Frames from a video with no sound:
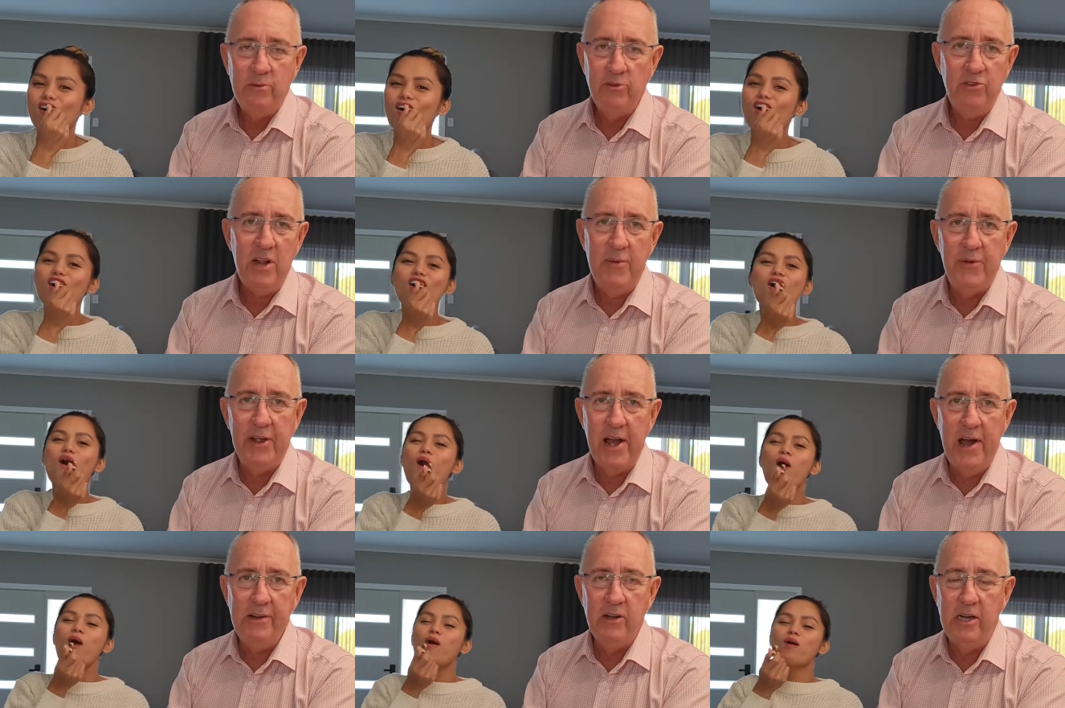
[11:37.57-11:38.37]
Speaker 1: Let's have we
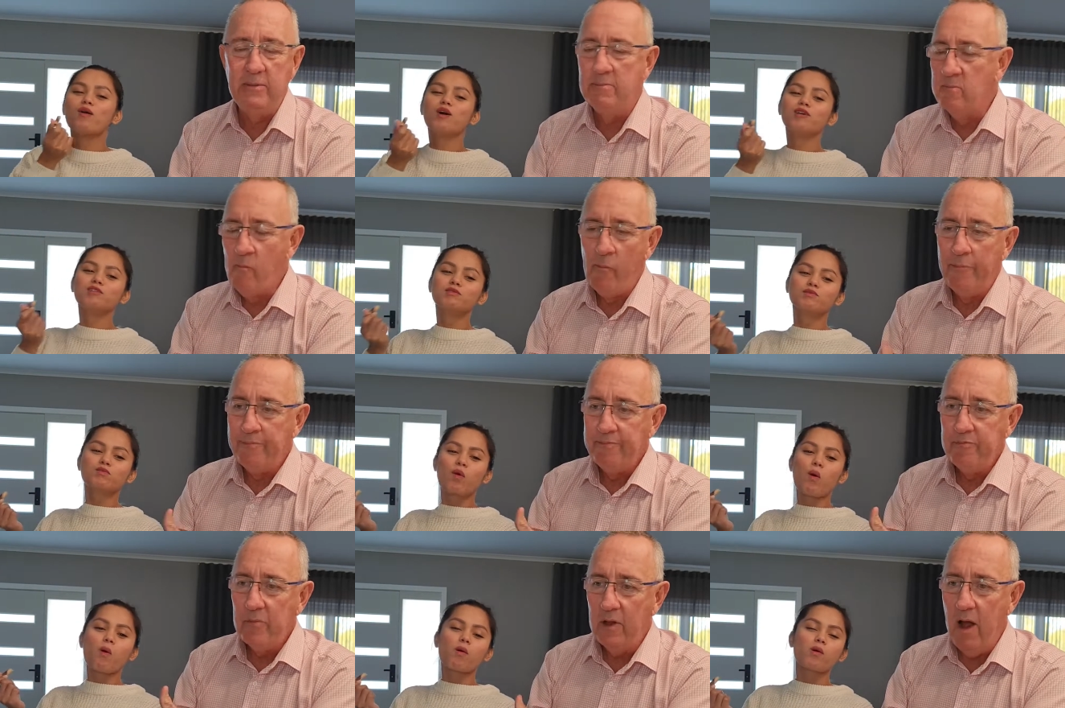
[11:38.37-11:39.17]
go. Like
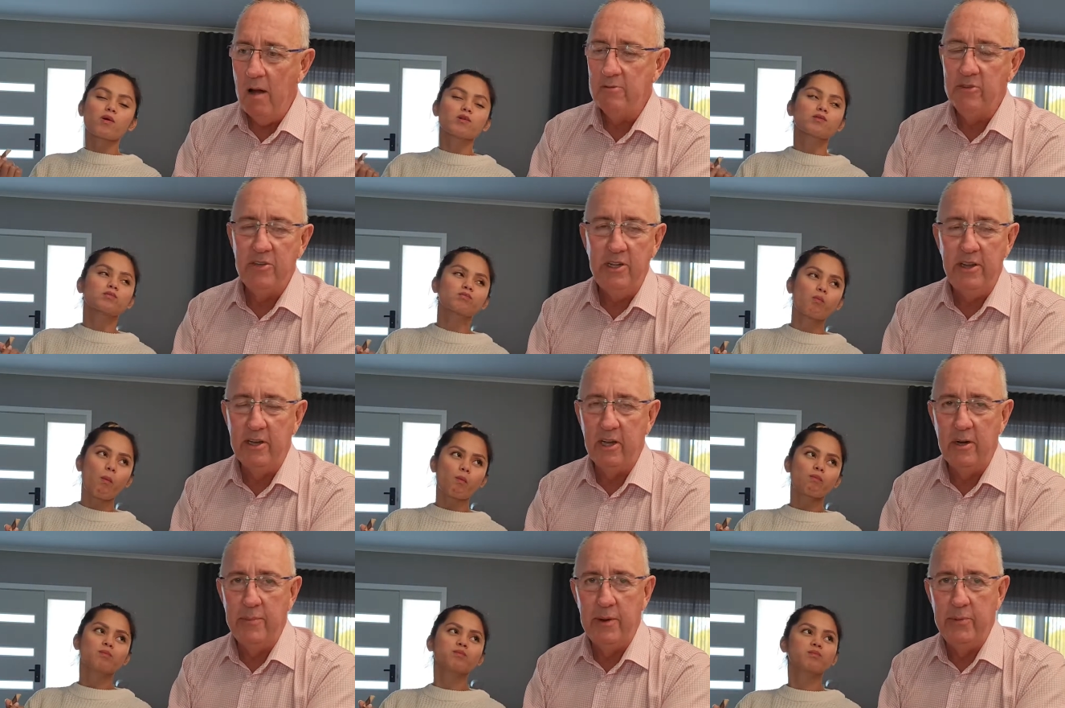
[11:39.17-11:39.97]
obviously they're
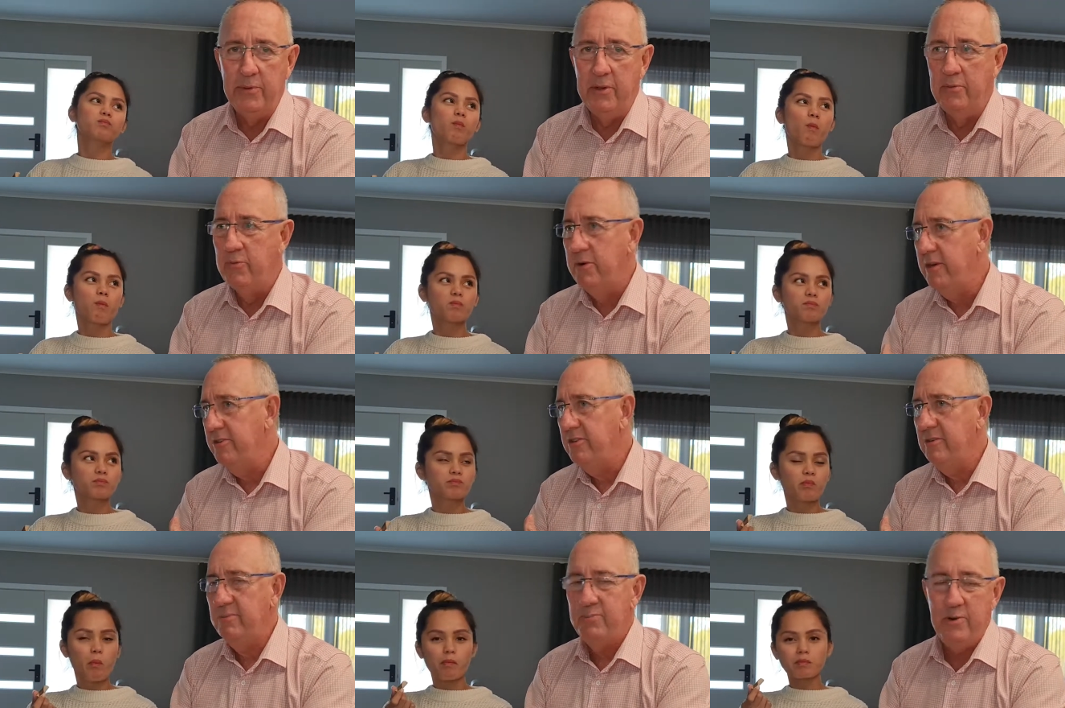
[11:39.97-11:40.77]
going to be within
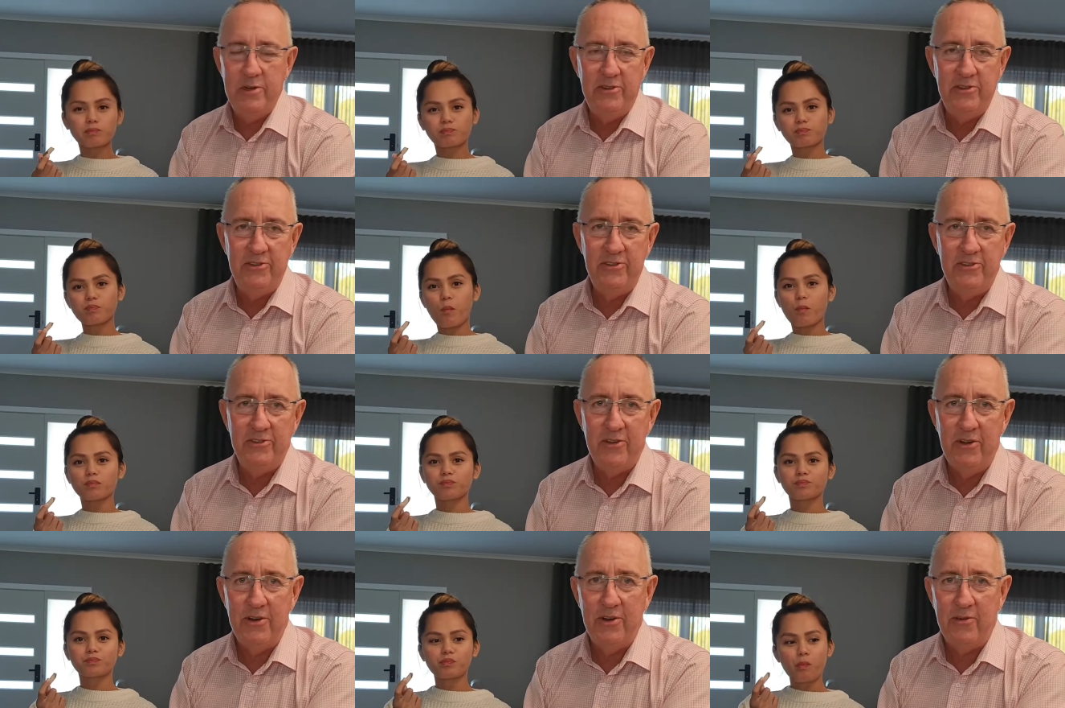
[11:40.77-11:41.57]
reason. Princesses are
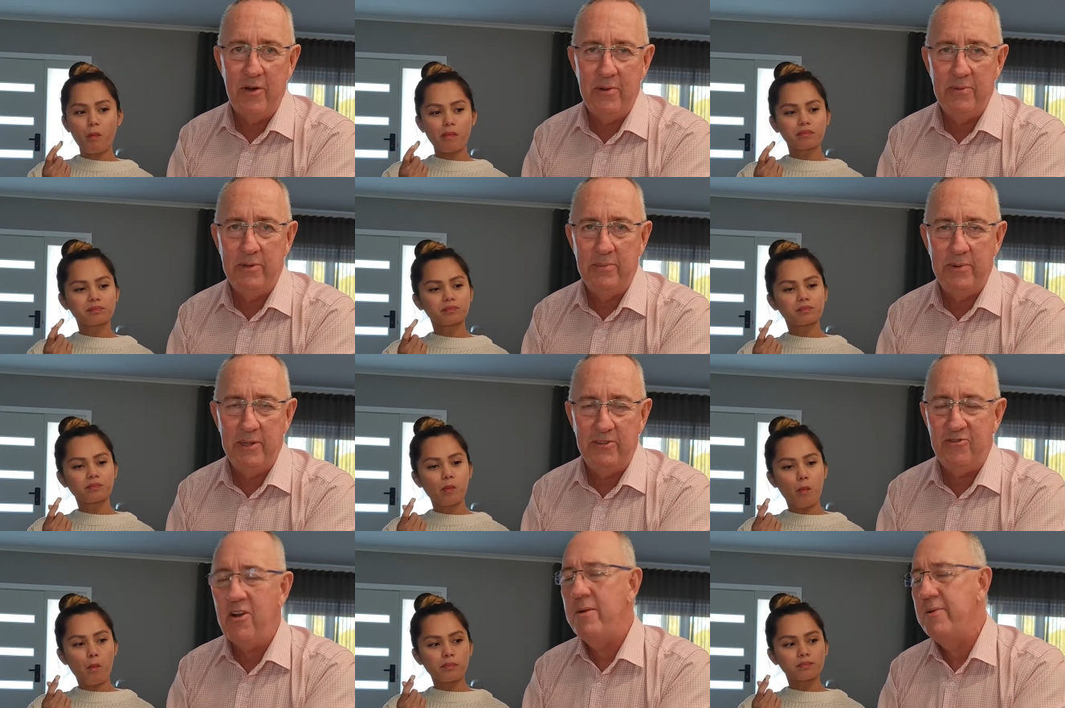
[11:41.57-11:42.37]
going to agree with it,
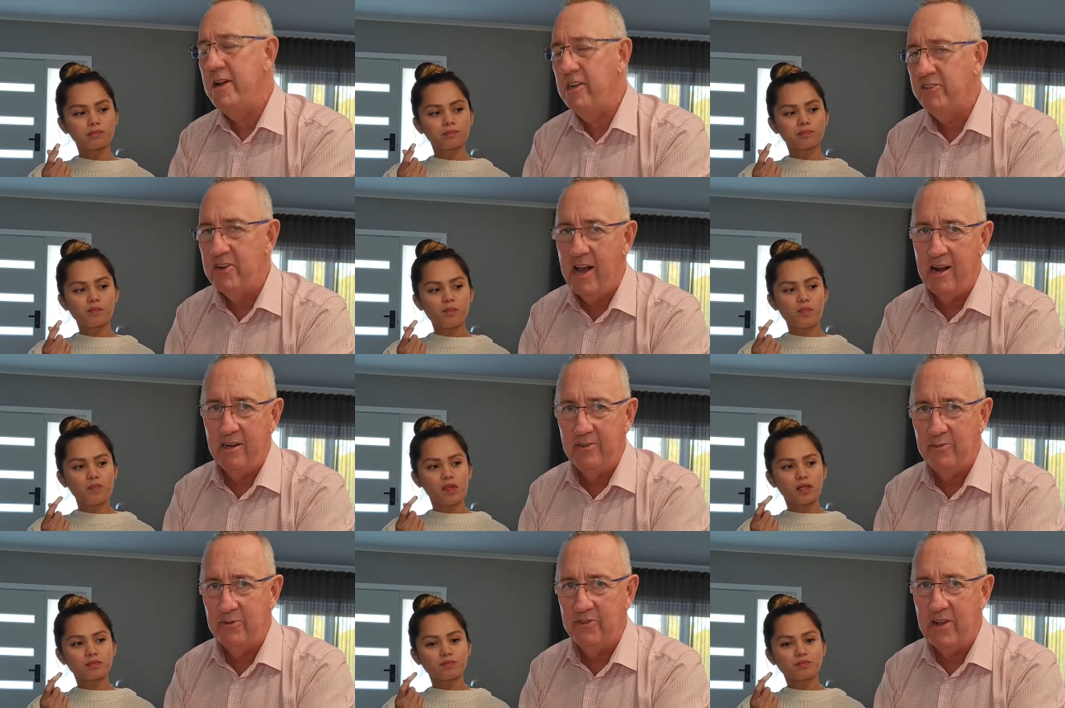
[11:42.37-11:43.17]
but throw me a
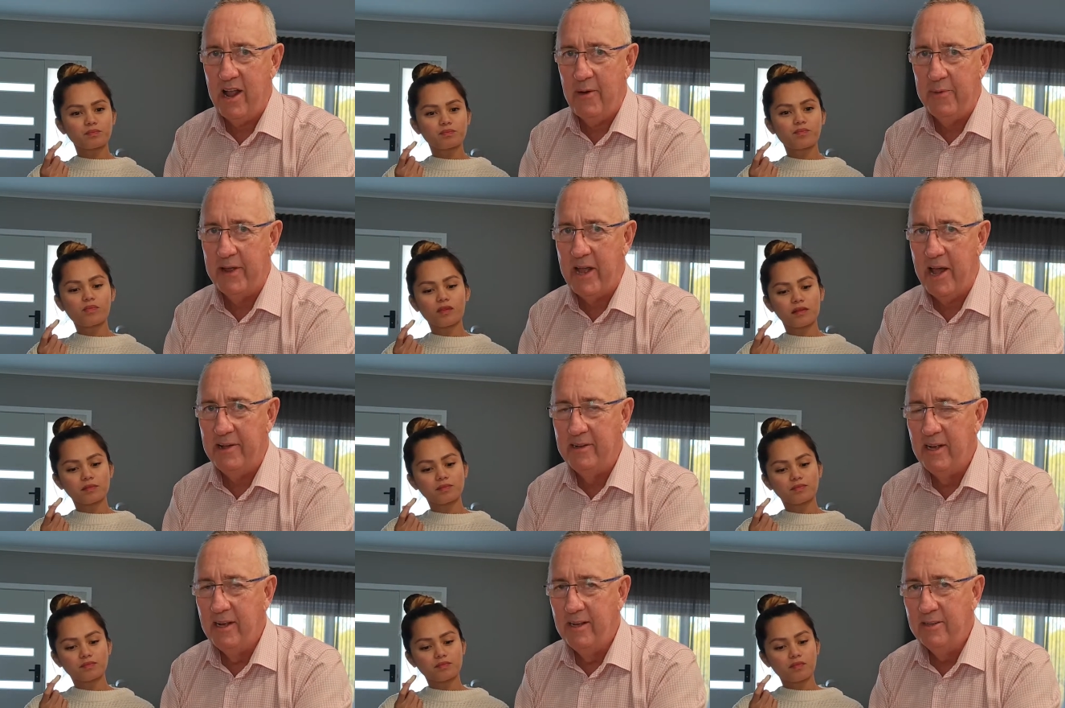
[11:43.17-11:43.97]
challenge. We'll see how we go.
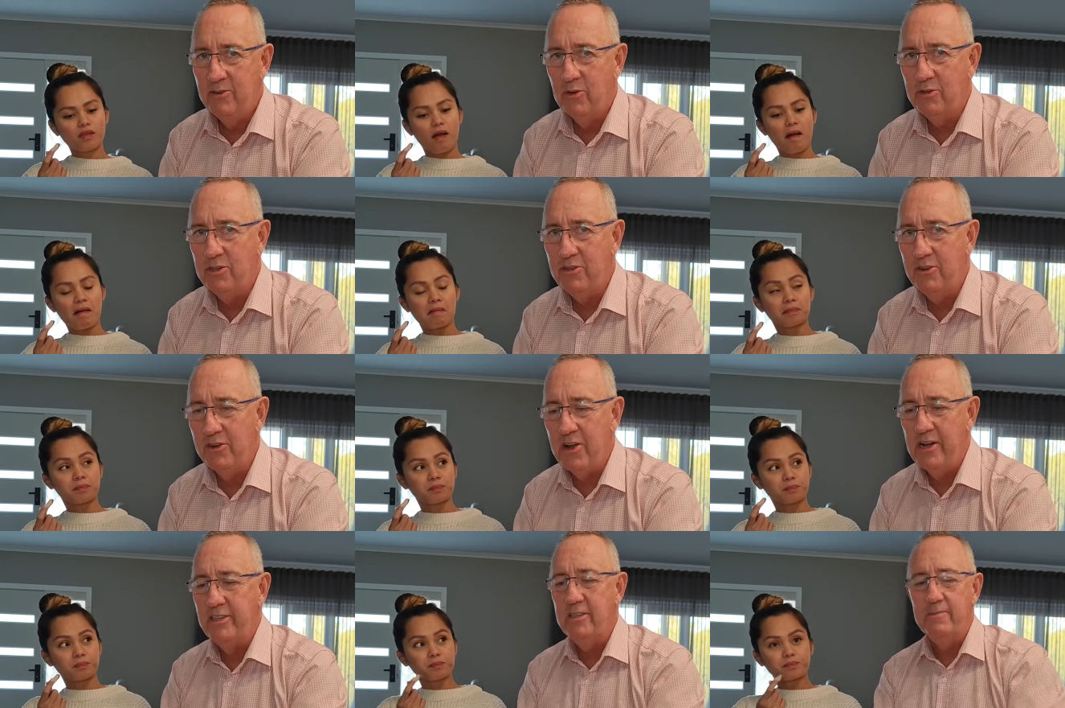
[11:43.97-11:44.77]
Talk to you
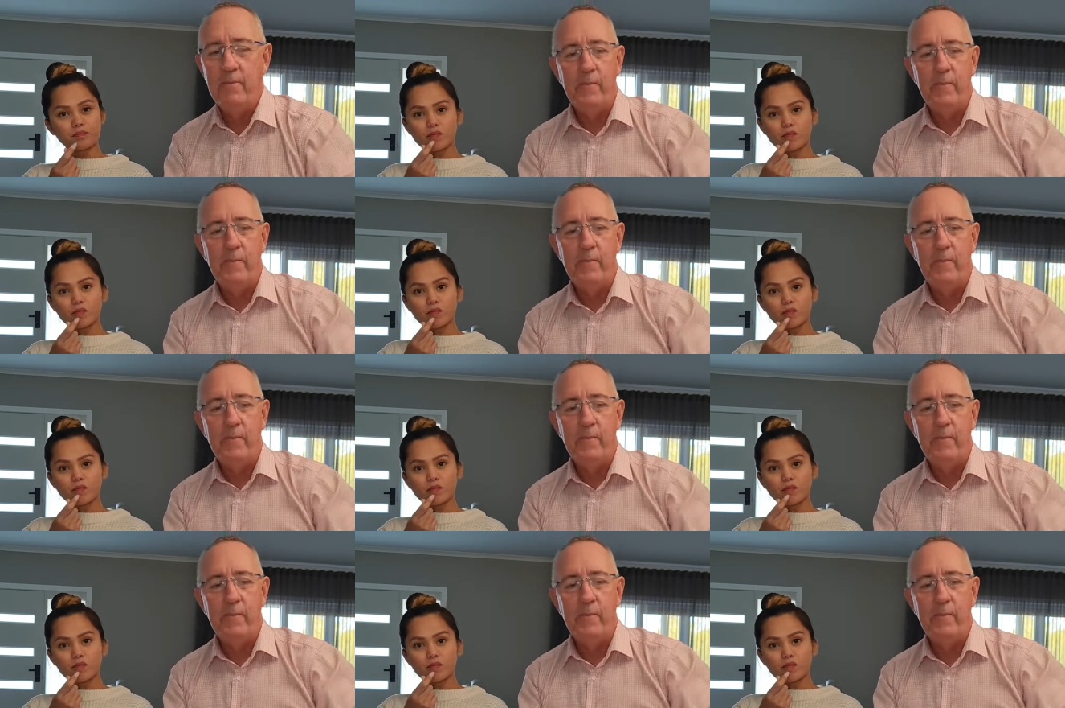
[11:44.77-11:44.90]
soon, guys.